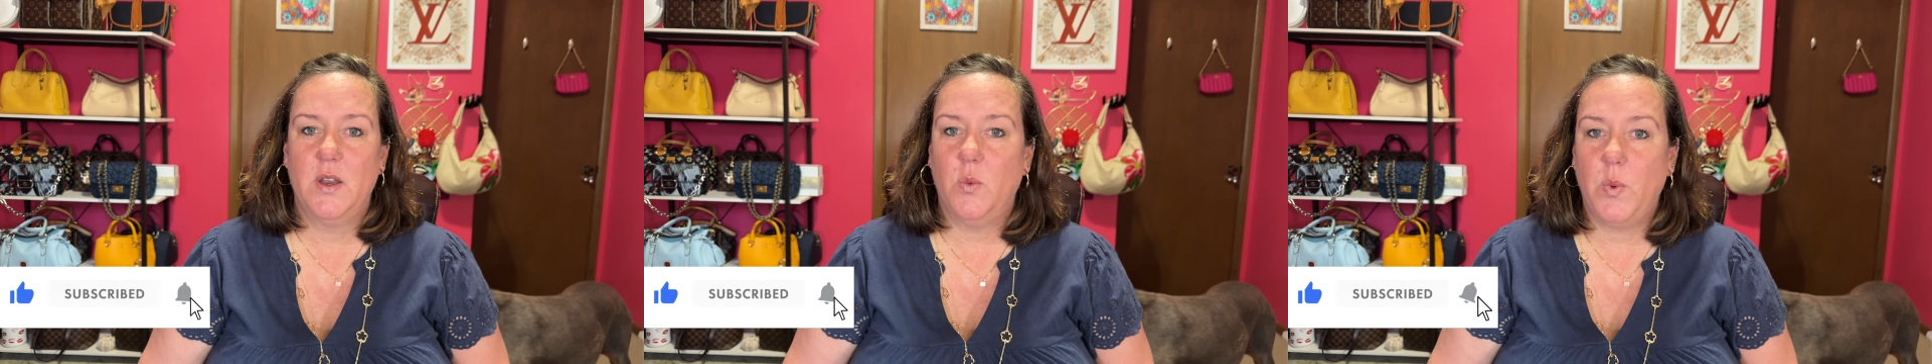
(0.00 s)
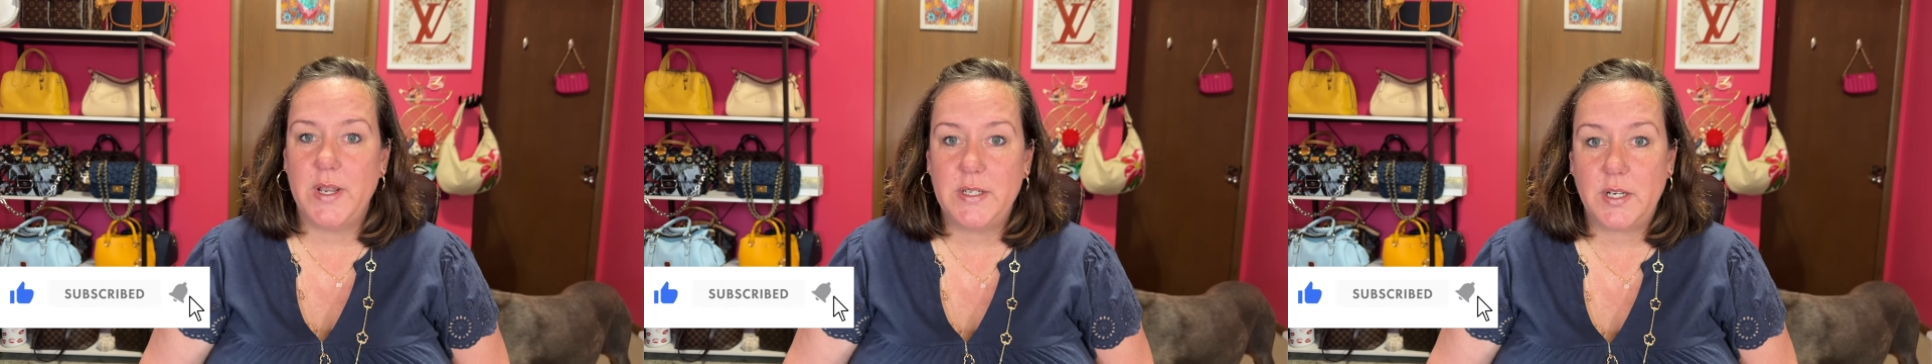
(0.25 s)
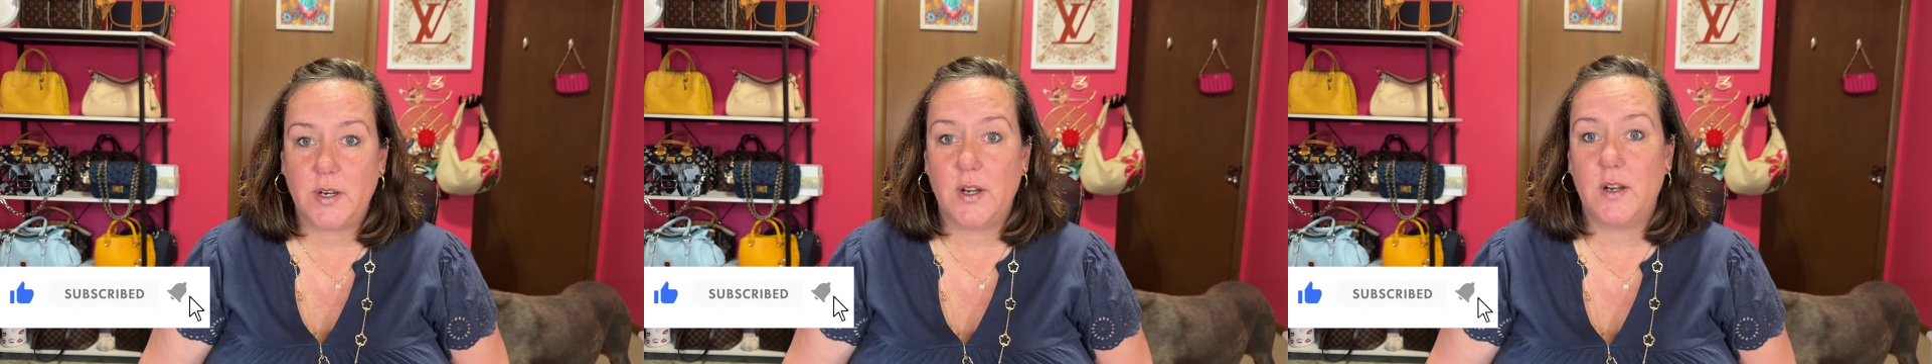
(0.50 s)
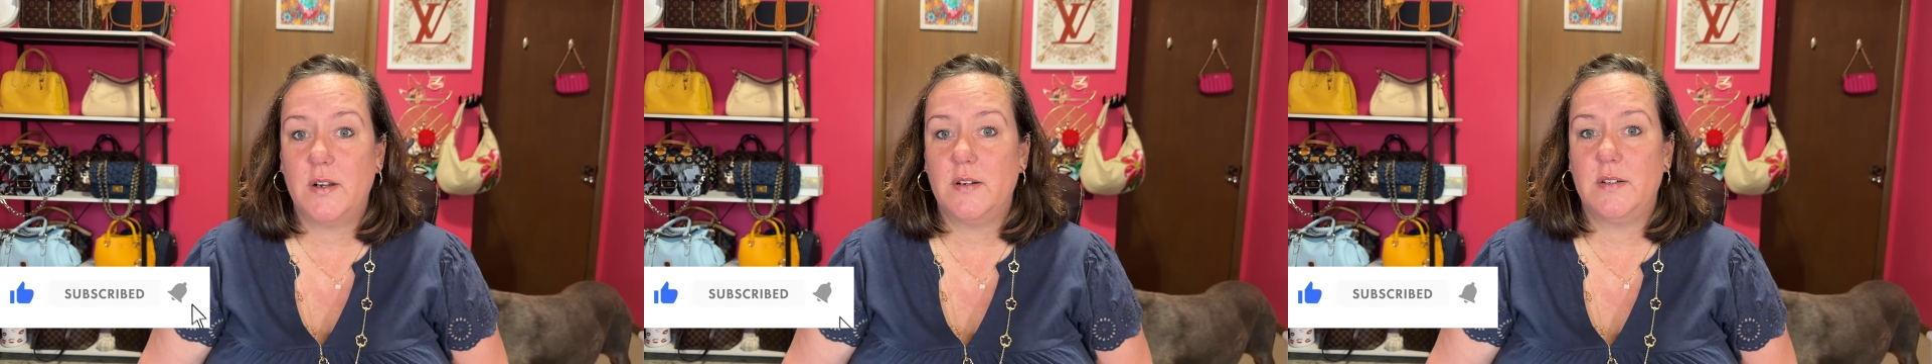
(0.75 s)

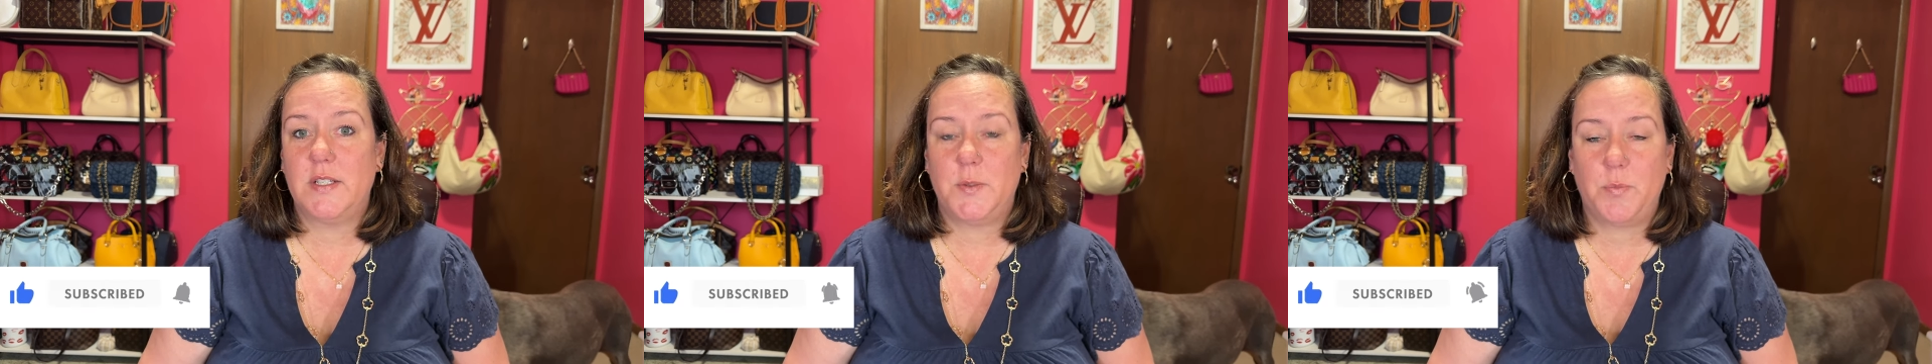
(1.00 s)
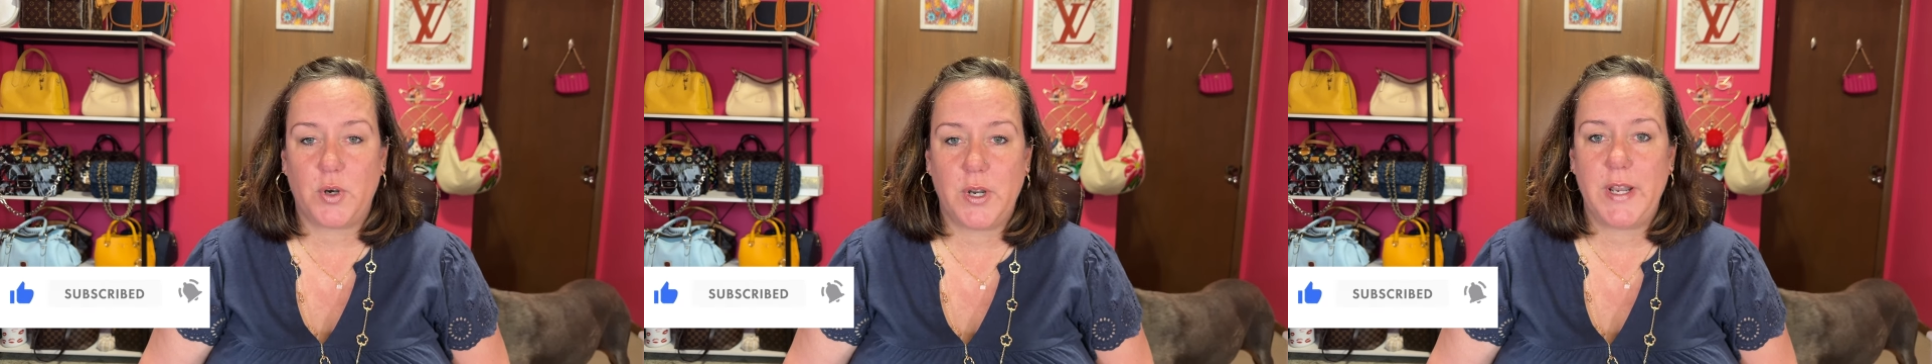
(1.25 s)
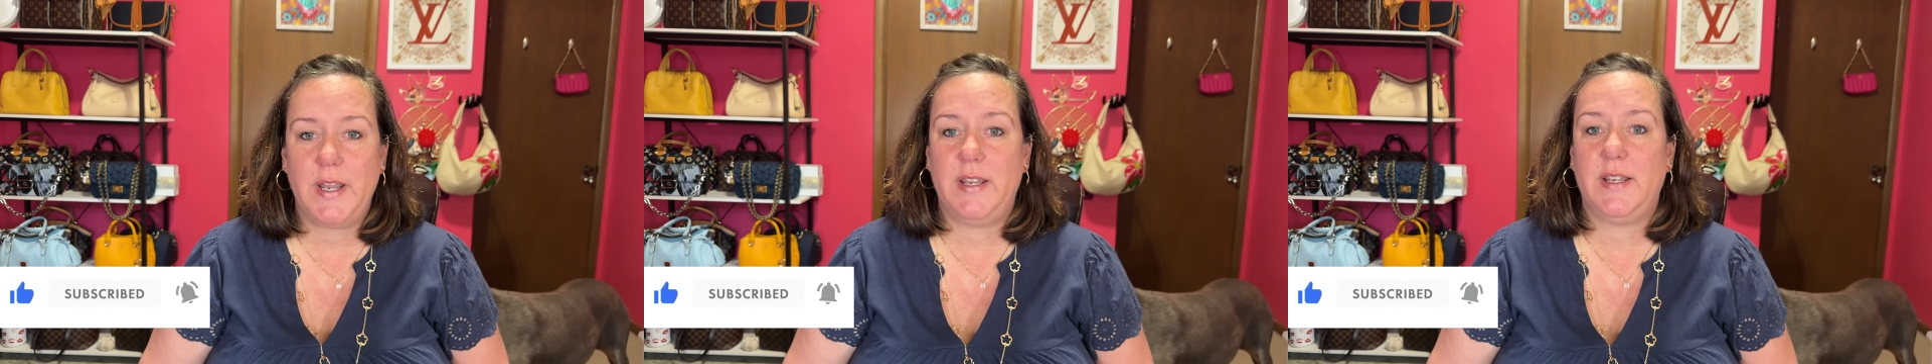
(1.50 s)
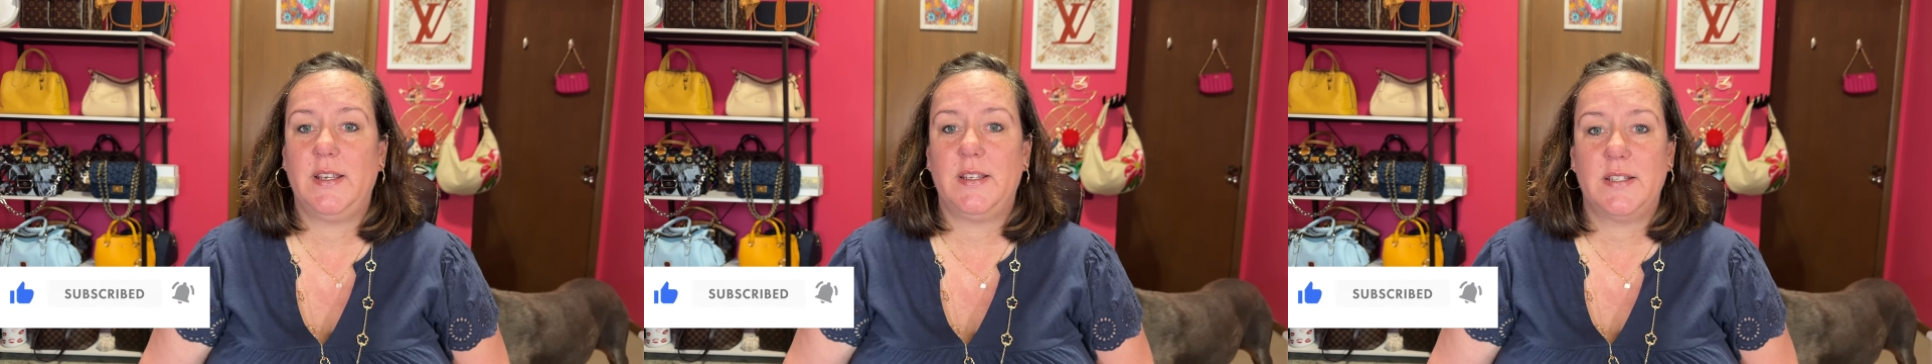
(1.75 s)
winter, spring,